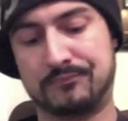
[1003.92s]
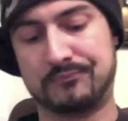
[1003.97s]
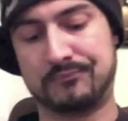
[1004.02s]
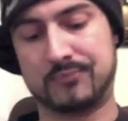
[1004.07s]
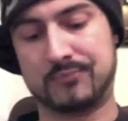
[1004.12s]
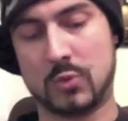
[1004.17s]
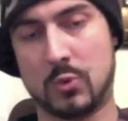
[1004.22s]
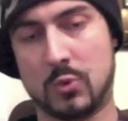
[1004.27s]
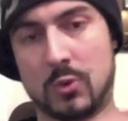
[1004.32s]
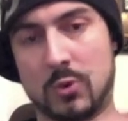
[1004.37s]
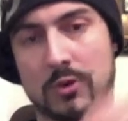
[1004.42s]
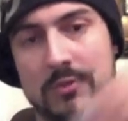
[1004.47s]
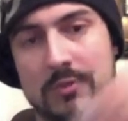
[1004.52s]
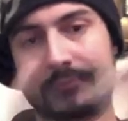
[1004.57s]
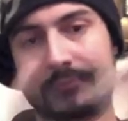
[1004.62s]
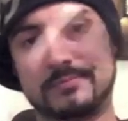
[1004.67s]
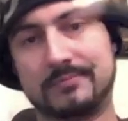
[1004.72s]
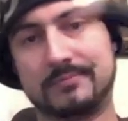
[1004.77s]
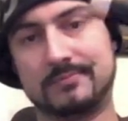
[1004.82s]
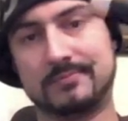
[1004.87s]

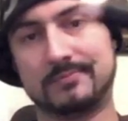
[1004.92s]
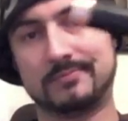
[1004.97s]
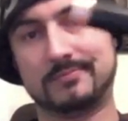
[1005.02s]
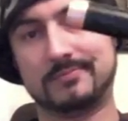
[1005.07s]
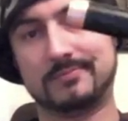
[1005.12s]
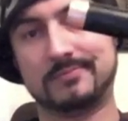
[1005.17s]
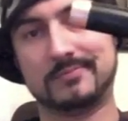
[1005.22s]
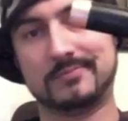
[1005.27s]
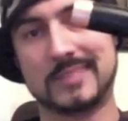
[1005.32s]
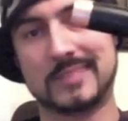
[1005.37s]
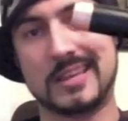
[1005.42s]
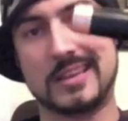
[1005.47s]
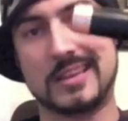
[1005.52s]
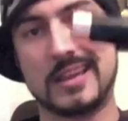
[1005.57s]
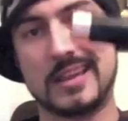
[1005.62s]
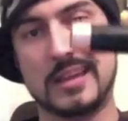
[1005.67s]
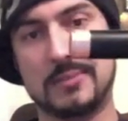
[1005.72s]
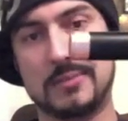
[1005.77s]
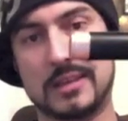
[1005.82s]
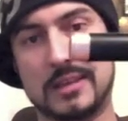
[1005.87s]
Or
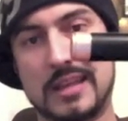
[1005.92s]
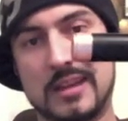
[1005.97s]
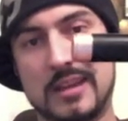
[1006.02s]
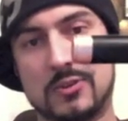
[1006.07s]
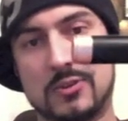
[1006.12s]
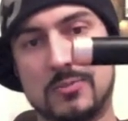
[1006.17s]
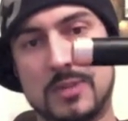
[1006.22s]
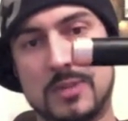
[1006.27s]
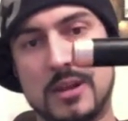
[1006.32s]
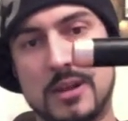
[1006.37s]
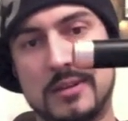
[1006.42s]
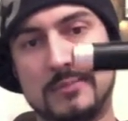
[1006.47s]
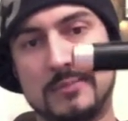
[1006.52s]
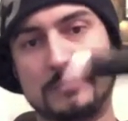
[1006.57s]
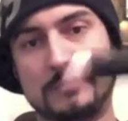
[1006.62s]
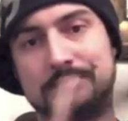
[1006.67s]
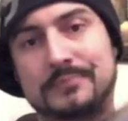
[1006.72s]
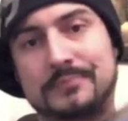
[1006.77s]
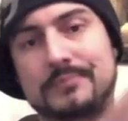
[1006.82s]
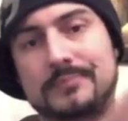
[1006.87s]
any mechanical mod,
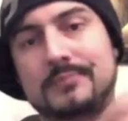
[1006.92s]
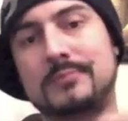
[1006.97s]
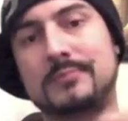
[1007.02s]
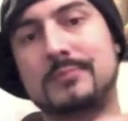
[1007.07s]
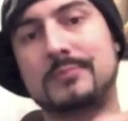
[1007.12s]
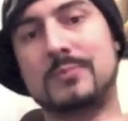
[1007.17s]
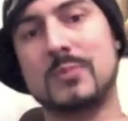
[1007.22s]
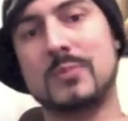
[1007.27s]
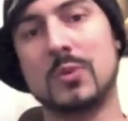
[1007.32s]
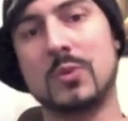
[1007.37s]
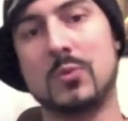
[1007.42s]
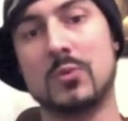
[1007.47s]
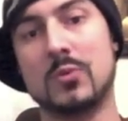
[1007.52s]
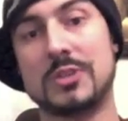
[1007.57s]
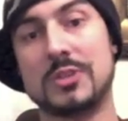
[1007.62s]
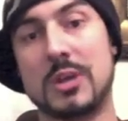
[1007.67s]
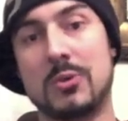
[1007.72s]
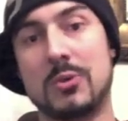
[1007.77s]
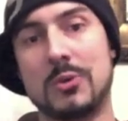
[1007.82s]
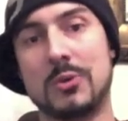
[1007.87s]

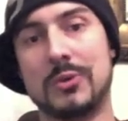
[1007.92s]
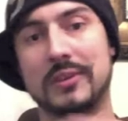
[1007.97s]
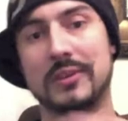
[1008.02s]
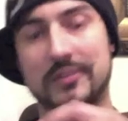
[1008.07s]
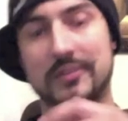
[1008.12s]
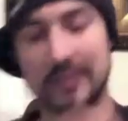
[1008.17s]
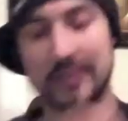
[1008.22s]
which I went with.